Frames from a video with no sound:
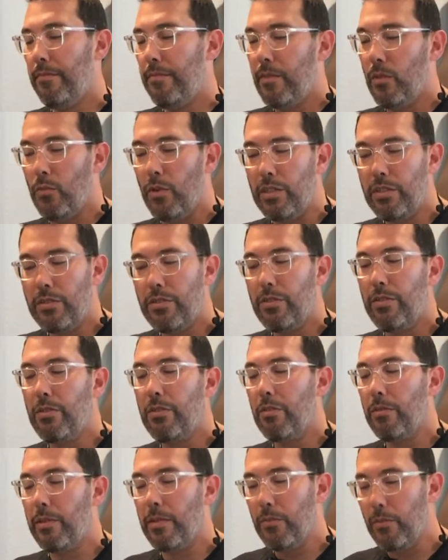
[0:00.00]
1, 2,
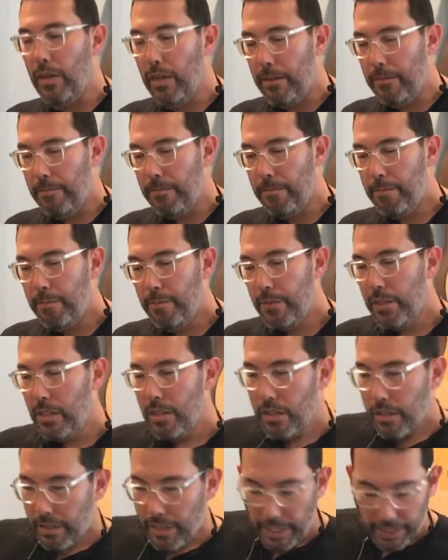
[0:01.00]
3, 1.
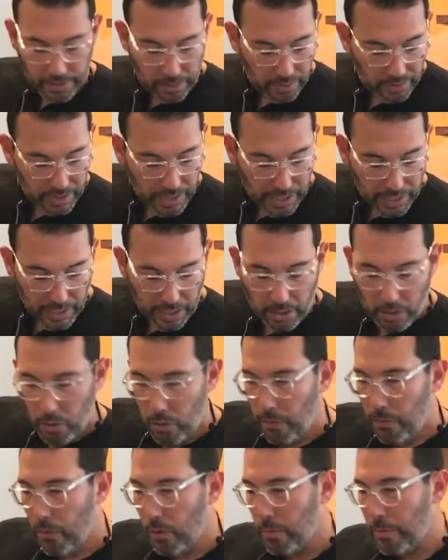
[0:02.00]
Okay, so let's take that whole
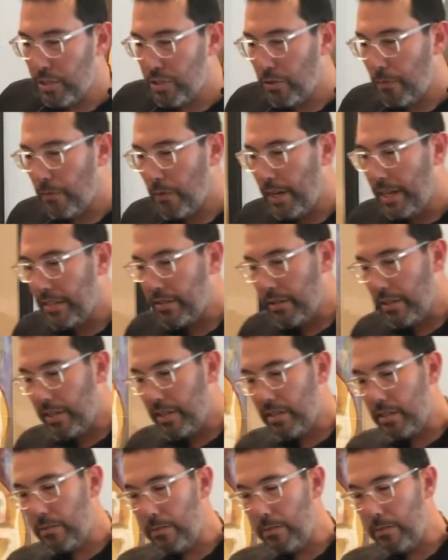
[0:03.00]
4 measure phrase. So this is